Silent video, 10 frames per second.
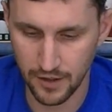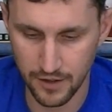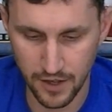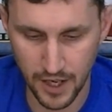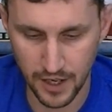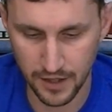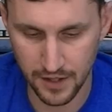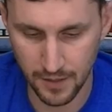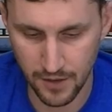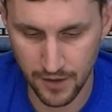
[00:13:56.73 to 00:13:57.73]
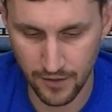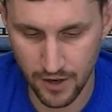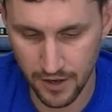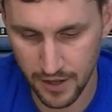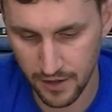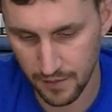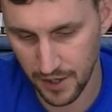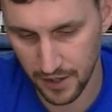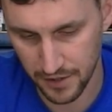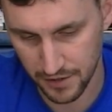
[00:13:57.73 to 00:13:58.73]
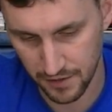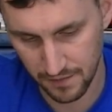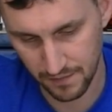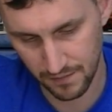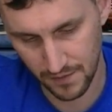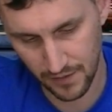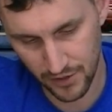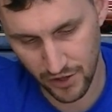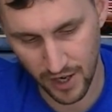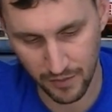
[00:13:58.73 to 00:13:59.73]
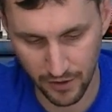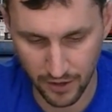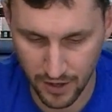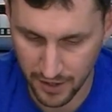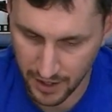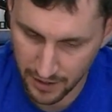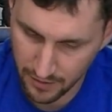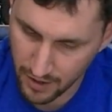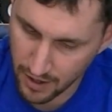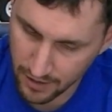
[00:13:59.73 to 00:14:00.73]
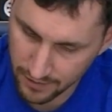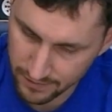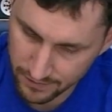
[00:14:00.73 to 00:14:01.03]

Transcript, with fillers: You can't get them on wrong either because if you try to put it on together wrong,